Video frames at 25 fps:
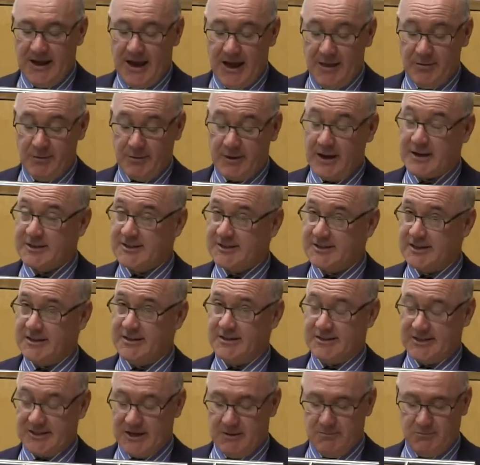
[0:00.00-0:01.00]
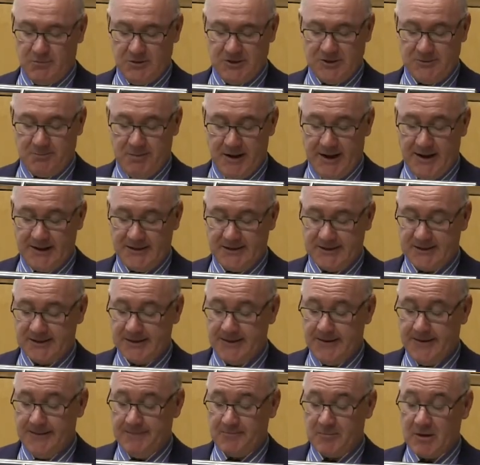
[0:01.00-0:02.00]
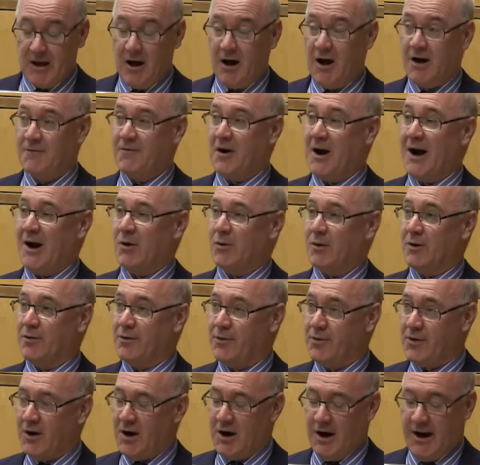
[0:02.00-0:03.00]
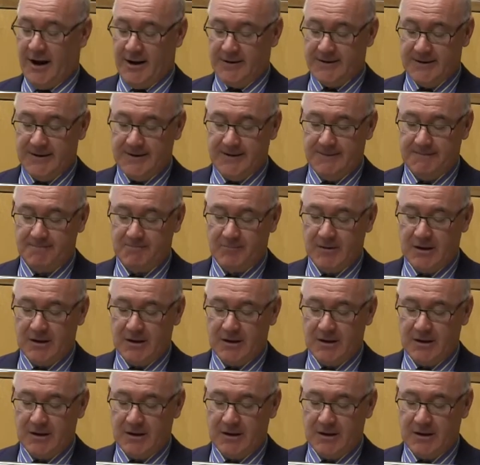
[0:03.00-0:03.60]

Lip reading: and thus in some respects of our thought,